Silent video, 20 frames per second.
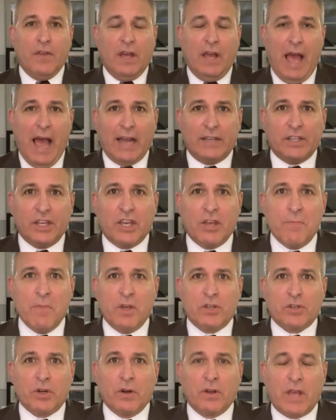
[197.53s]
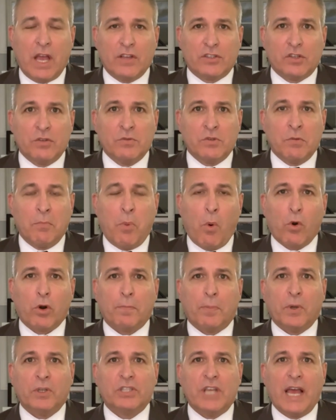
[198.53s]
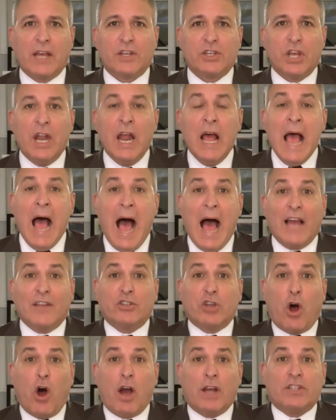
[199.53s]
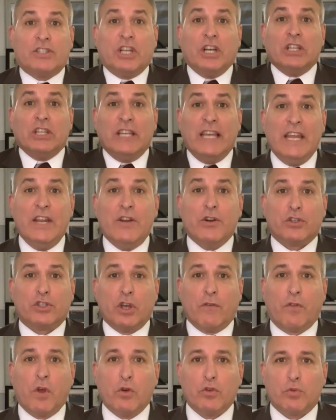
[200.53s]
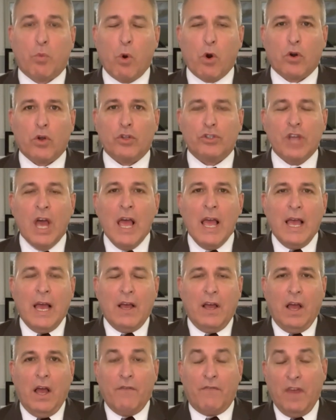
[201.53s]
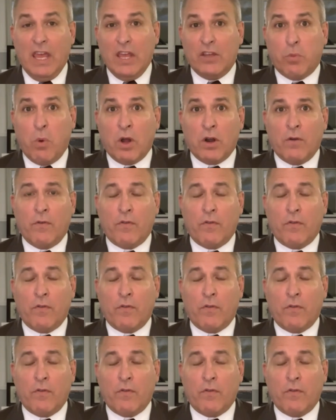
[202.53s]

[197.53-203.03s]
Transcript: the acting commissioner of Customs and Border Protection. I talked to leaders of those worlds, uh, of each one